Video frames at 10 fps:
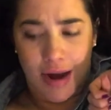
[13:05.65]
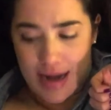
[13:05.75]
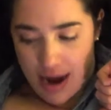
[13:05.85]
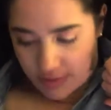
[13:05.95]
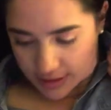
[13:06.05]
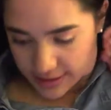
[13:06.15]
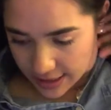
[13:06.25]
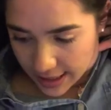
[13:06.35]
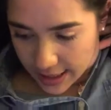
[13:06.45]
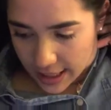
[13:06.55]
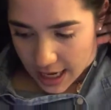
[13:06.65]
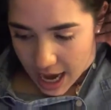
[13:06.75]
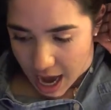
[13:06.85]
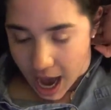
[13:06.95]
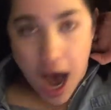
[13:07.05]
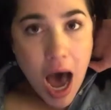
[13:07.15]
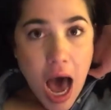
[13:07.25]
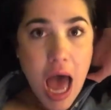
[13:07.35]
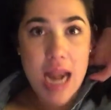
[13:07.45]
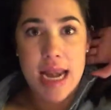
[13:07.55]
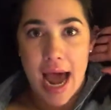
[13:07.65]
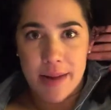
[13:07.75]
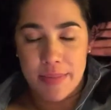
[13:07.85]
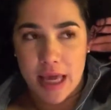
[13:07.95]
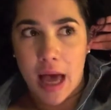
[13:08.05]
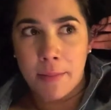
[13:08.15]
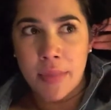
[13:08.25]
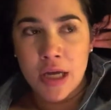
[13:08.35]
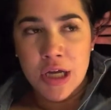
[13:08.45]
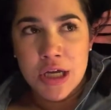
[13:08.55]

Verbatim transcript: Right now it's like uh, 9 p.m.